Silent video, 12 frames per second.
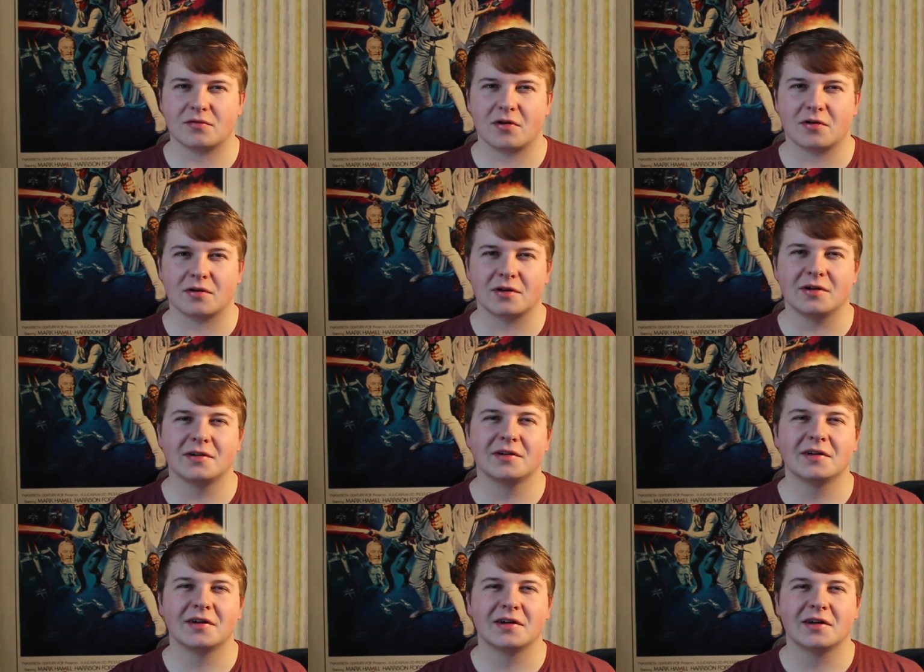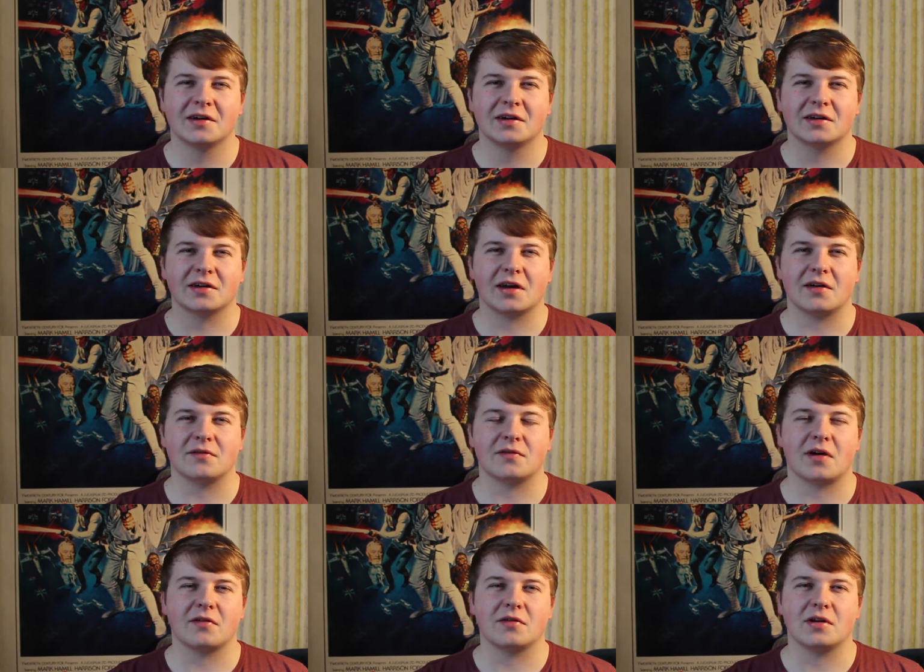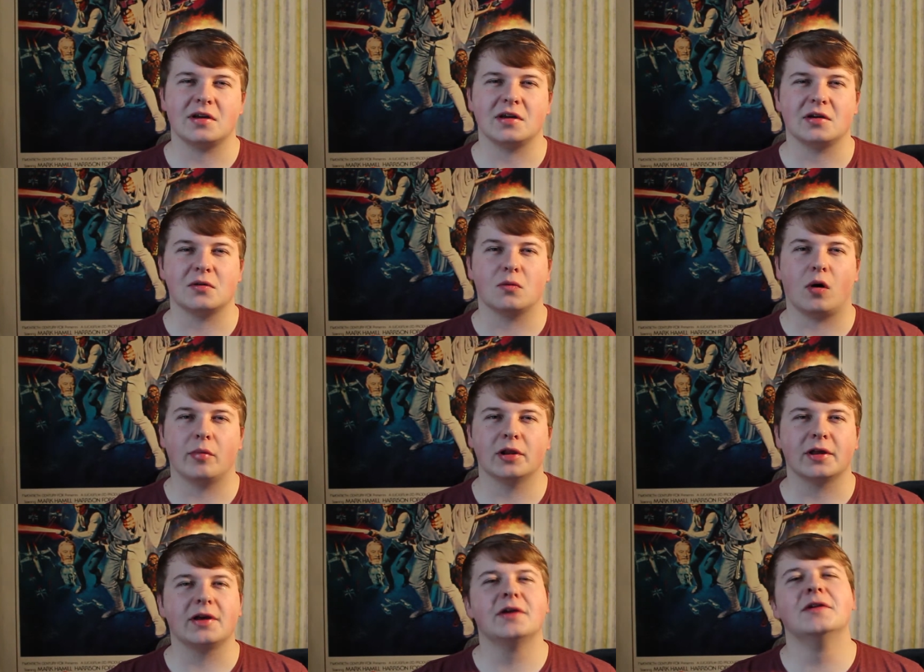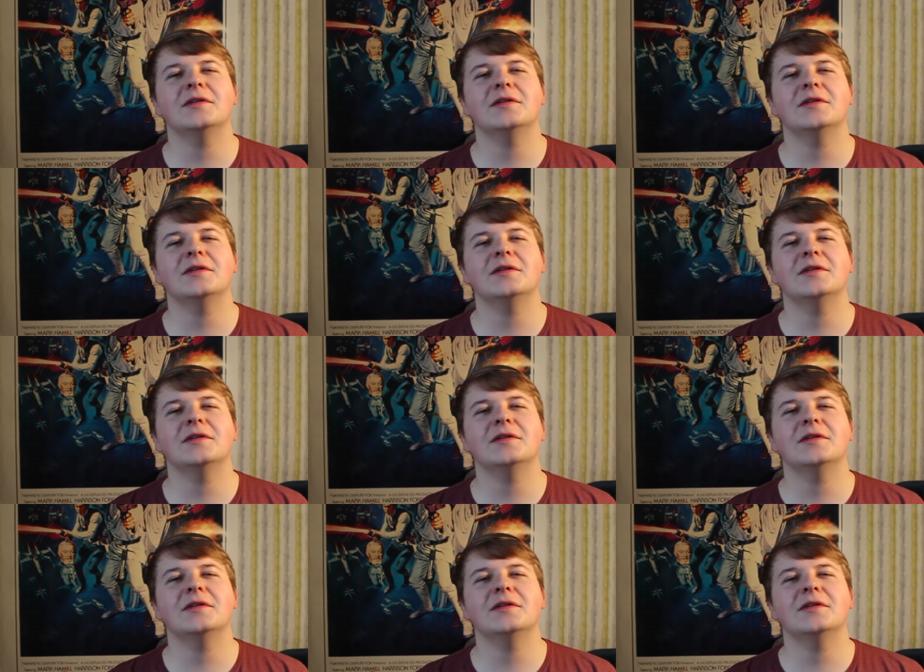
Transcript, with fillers: wrong get very wobbly.